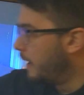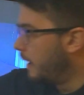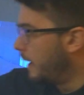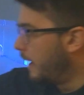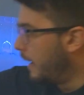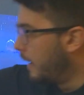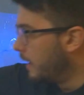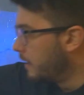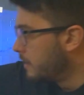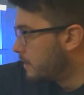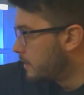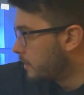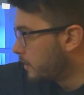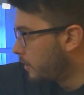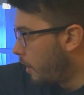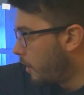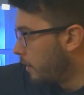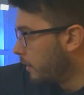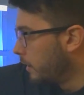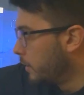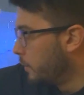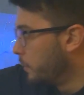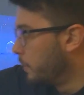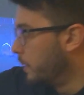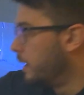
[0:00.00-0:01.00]
and
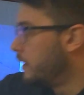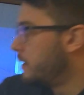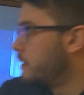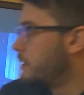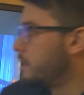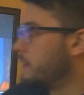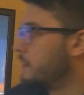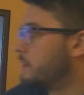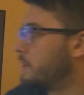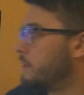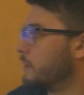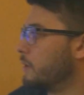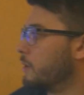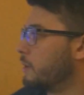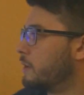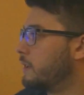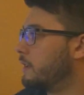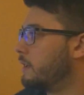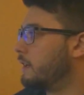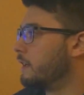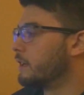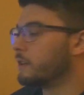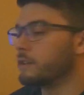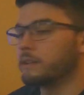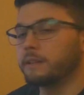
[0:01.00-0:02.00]
Scarlet Witch. So
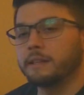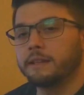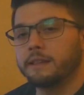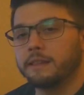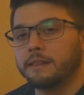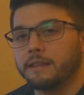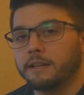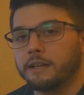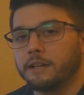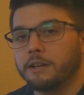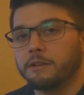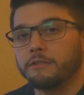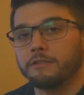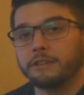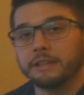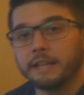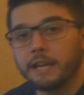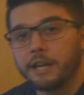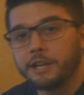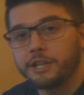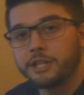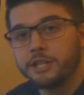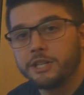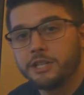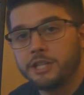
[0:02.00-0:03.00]
clearly their
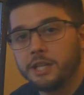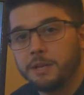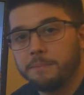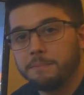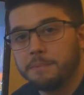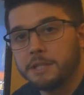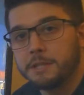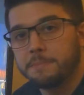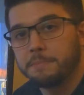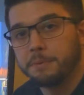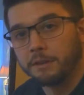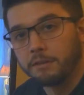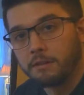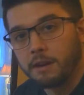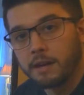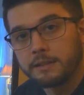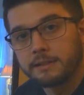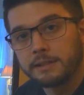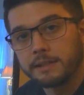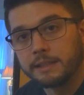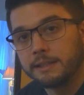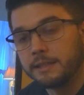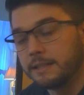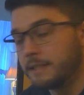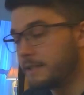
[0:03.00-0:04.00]
relationship is
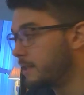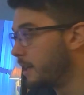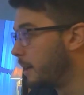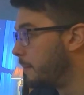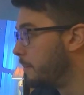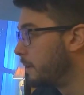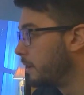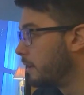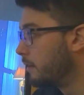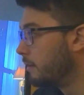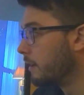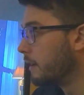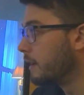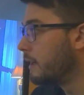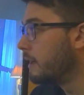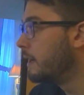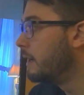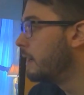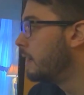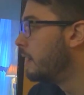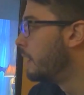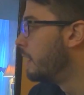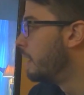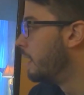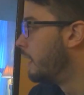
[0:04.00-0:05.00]
progressing to some degree.
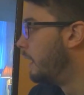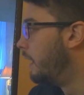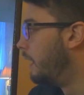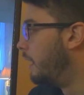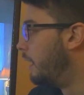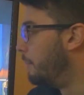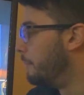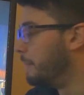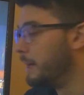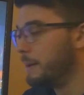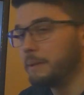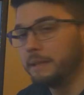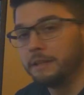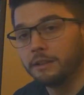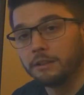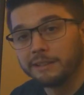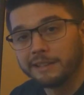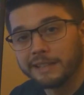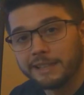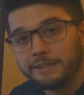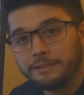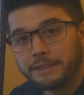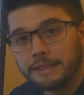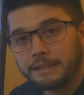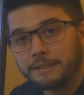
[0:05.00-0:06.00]
Maybe they're
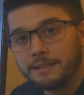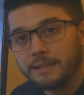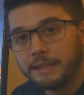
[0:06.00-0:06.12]
living